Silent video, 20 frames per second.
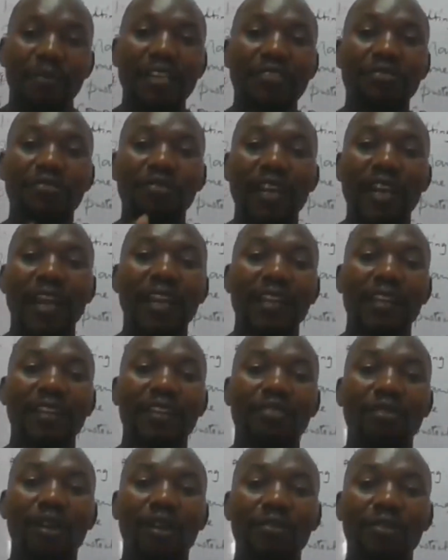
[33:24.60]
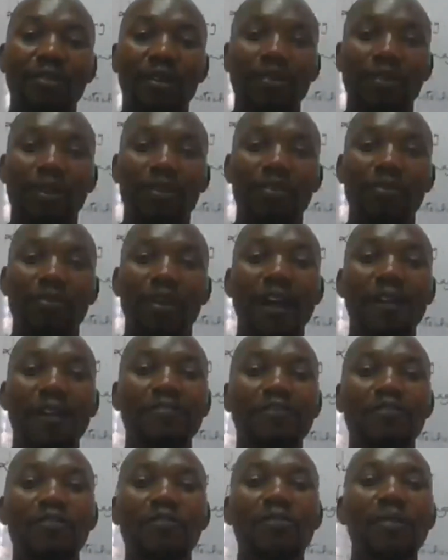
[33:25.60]
but your line, you
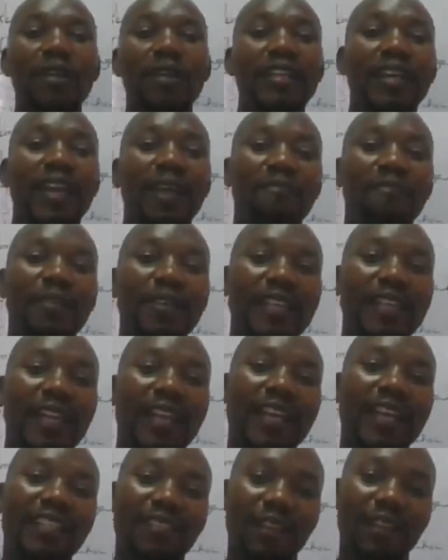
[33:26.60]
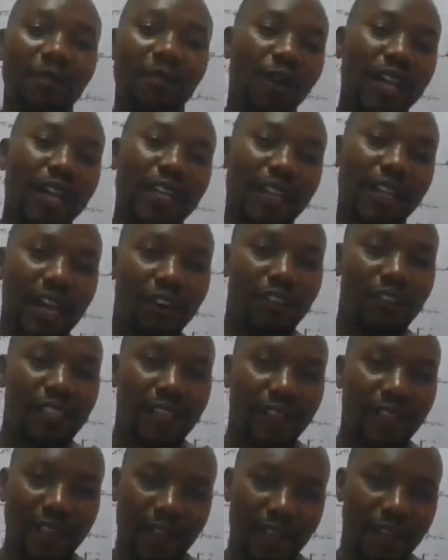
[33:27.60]
have so many M-Pesa lines working outside